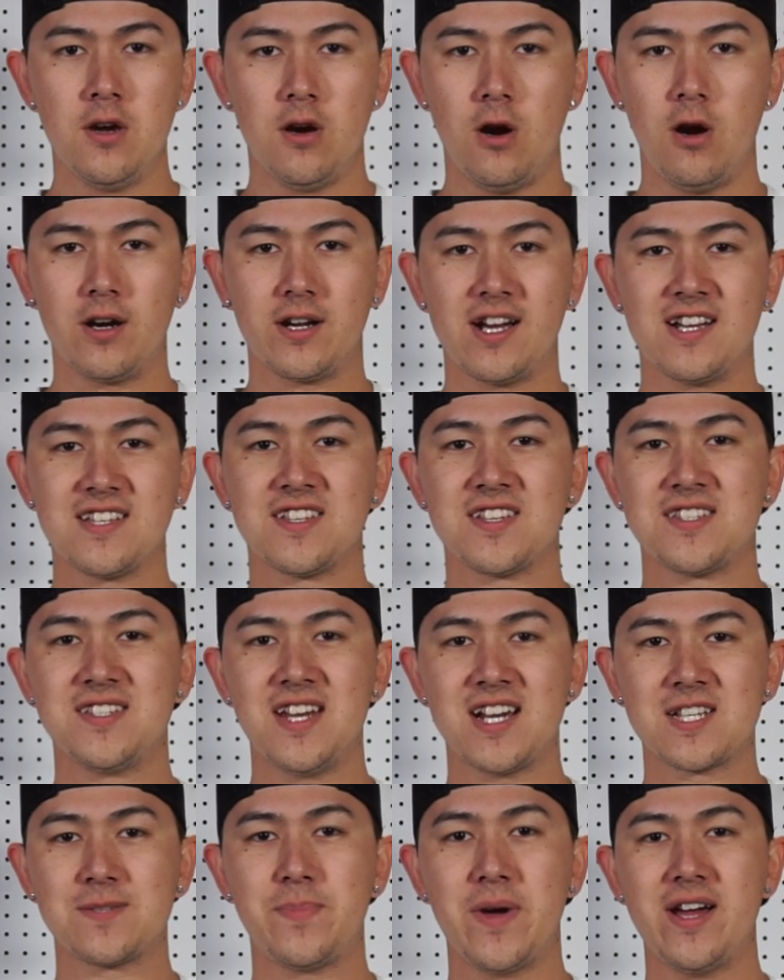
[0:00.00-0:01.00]
All right, guys, this
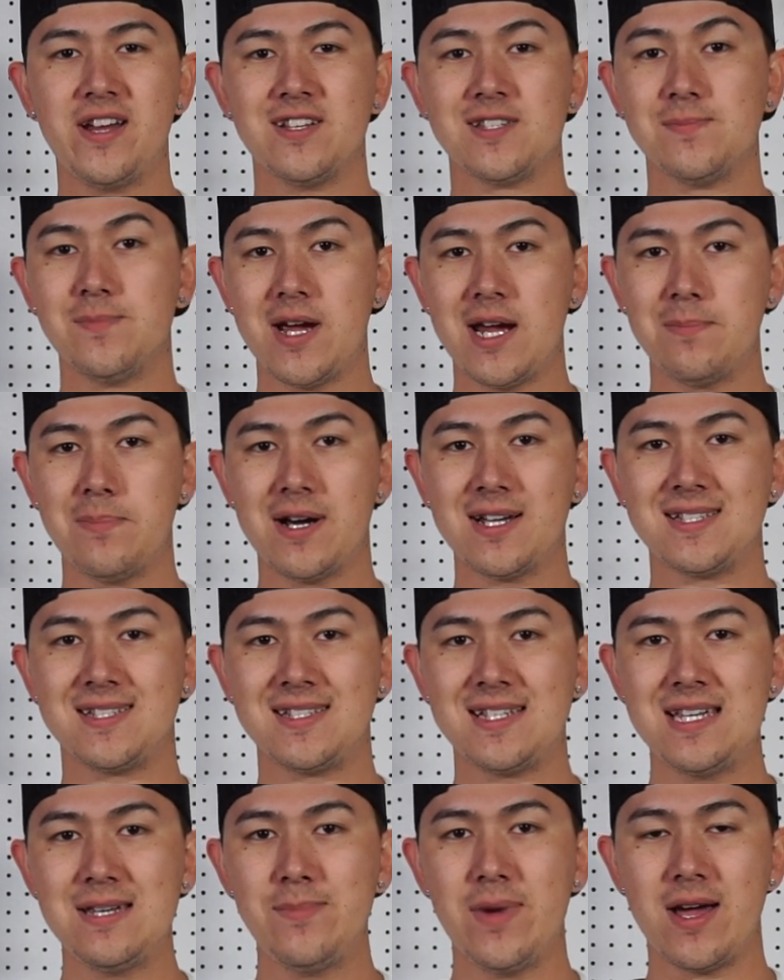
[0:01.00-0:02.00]
next bait is made by
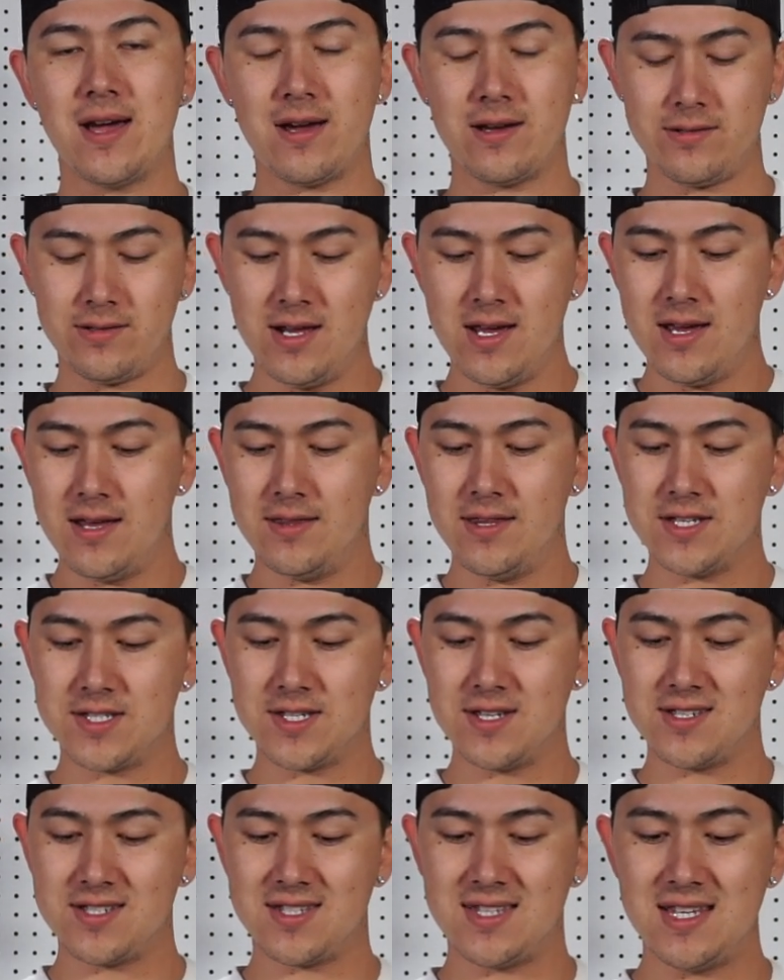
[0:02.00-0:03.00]
Z-Man. This
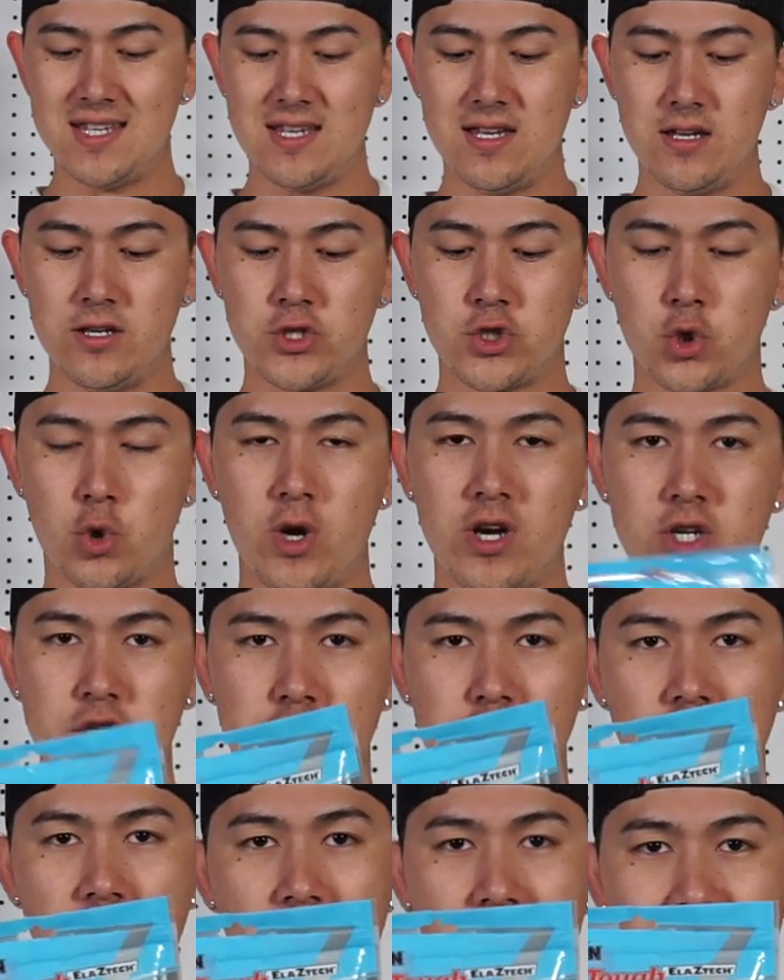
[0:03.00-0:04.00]
is the Trick
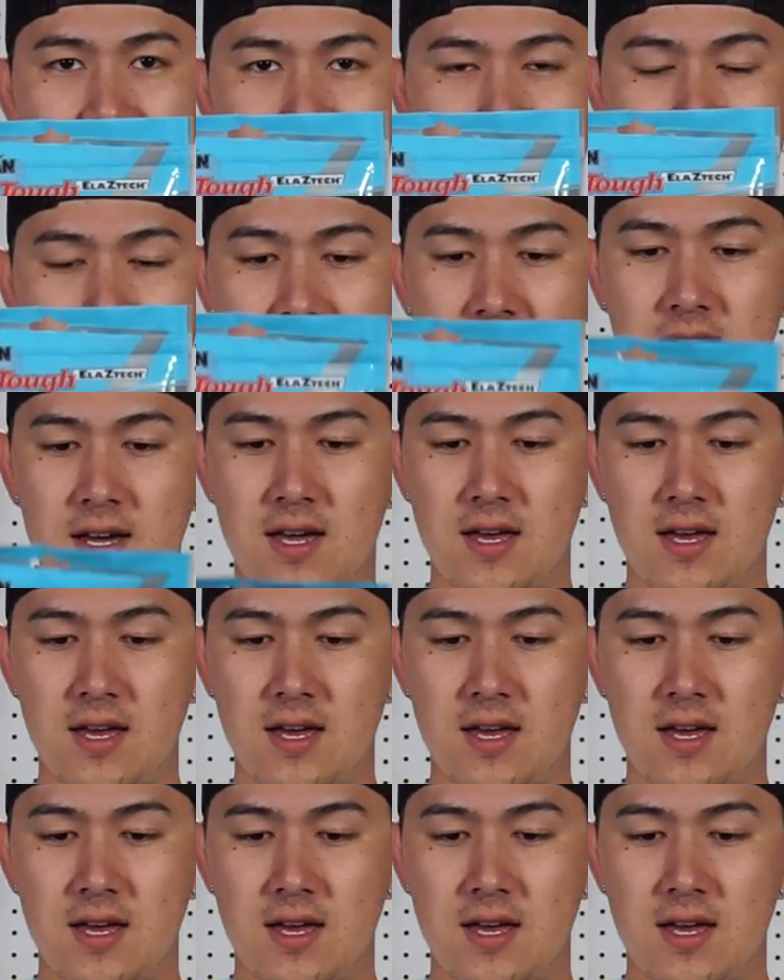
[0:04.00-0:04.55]
Shotz.